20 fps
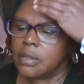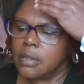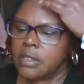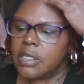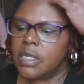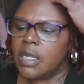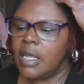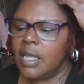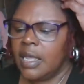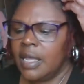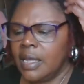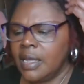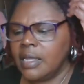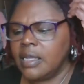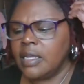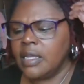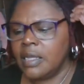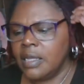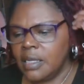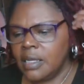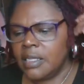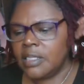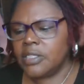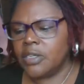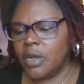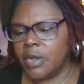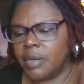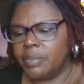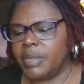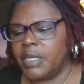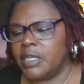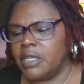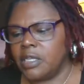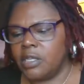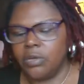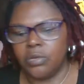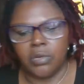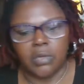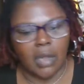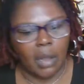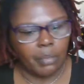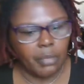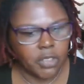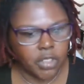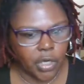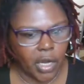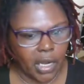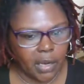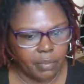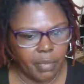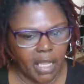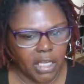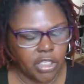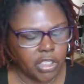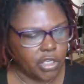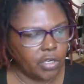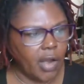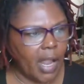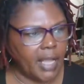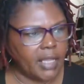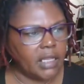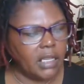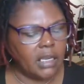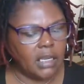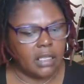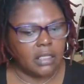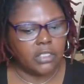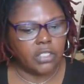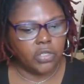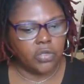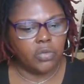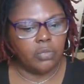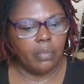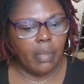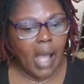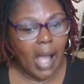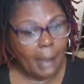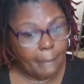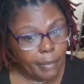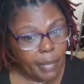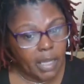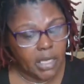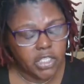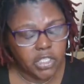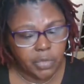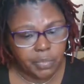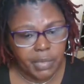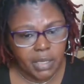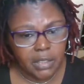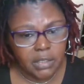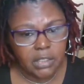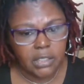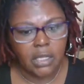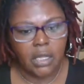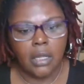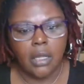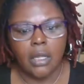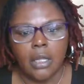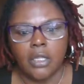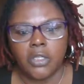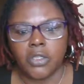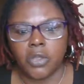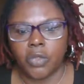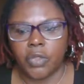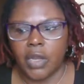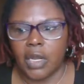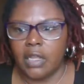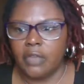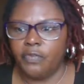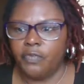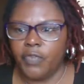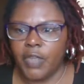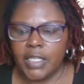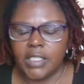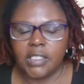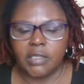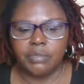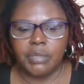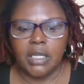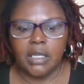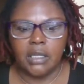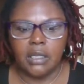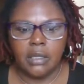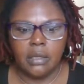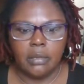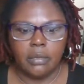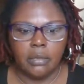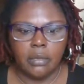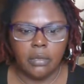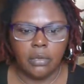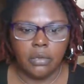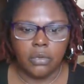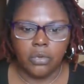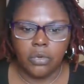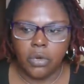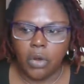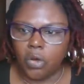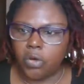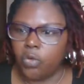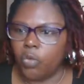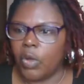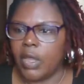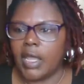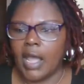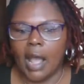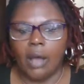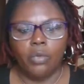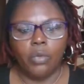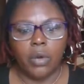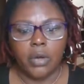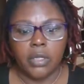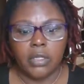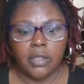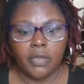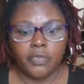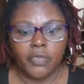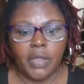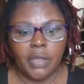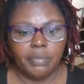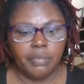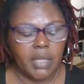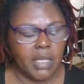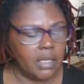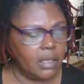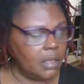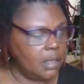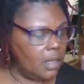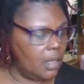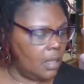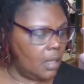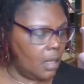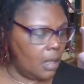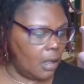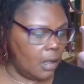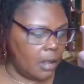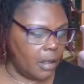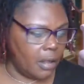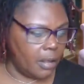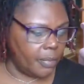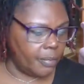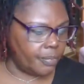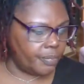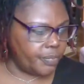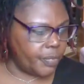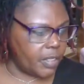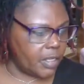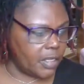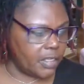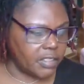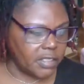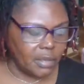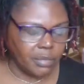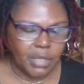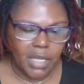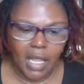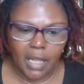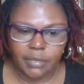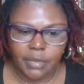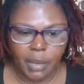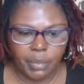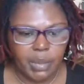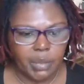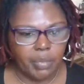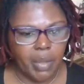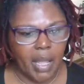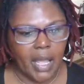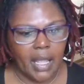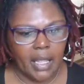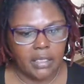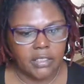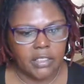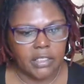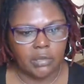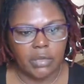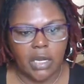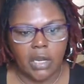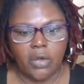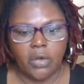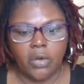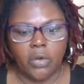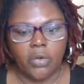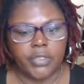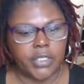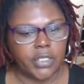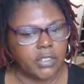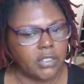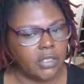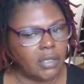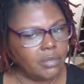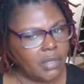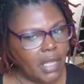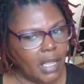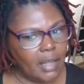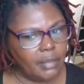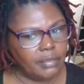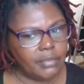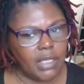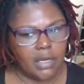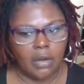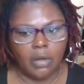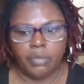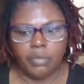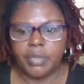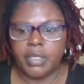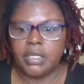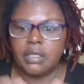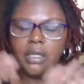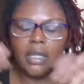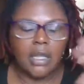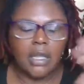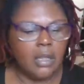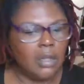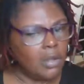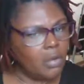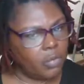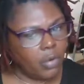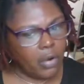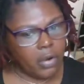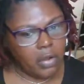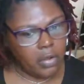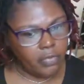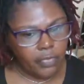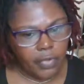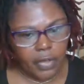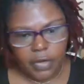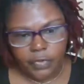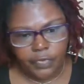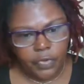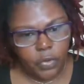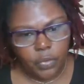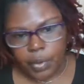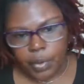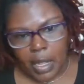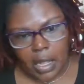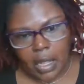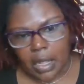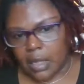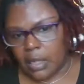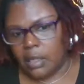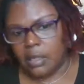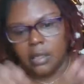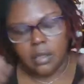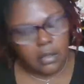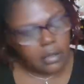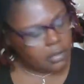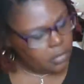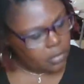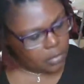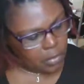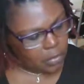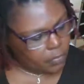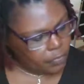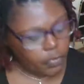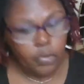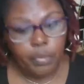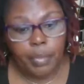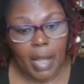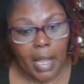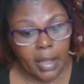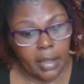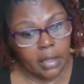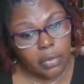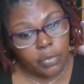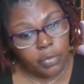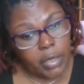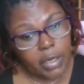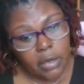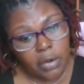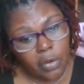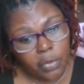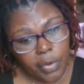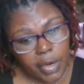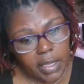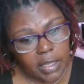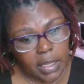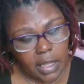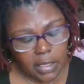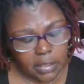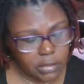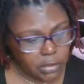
Yeah, it is going to be cute. And I'm going to try to make sure I get it to my measurements so that it fits me, you know, the way I want it to fit me. Um, because sometimes I'll be buying some clothes and sometimes they don't be working for the food pie. And, you know, the food pie ain't went nowhere yet.